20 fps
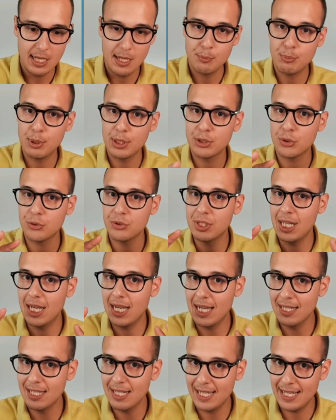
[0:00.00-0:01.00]
but on the
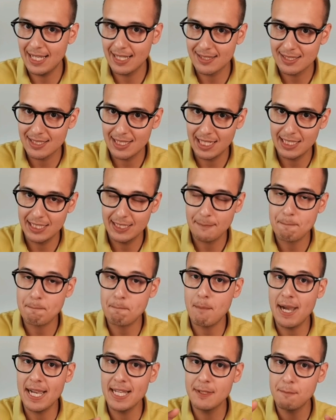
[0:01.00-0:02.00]
other hand side
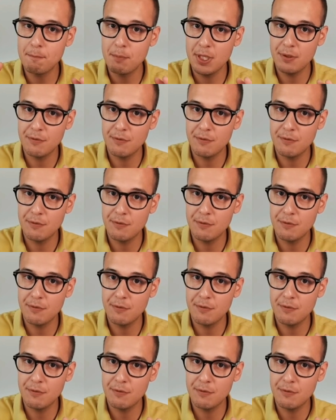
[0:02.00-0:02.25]
might be